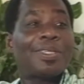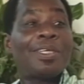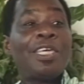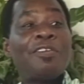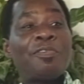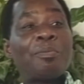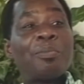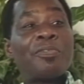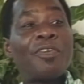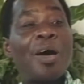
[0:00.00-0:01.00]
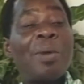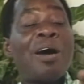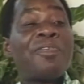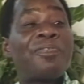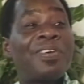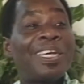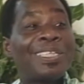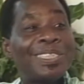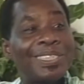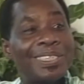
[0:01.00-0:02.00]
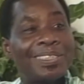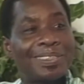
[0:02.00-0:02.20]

even from a fish.